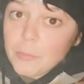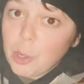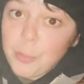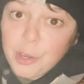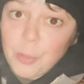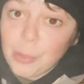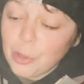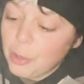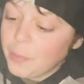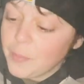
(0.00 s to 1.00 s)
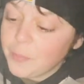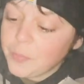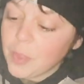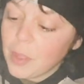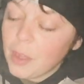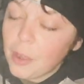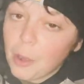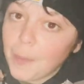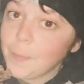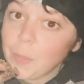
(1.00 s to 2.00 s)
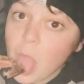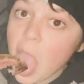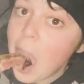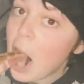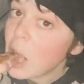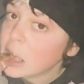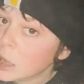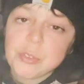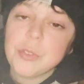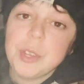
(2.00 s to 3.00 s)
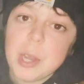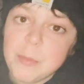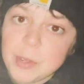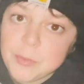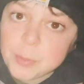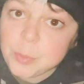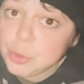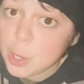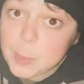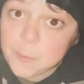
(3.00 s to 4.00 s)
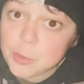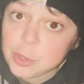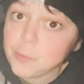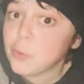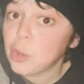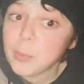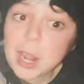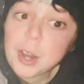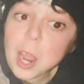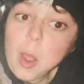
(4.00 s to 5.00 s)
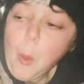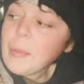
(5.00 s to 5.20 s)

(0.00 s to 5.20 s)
Comment down below. I don't know. I've personally never even tried fishing for them at night.